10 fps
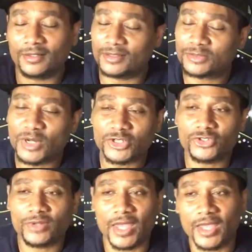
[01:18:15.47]
as much as
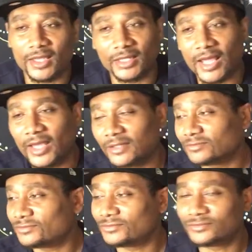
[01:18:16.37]
you can, like,
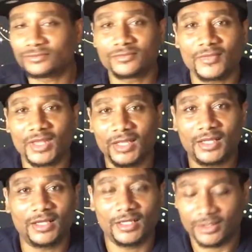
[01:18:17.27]

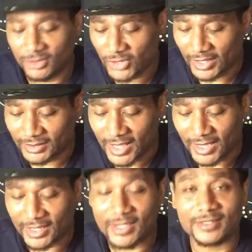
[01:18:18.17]
you know, try to take
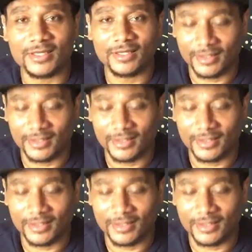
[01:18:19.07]
it easy.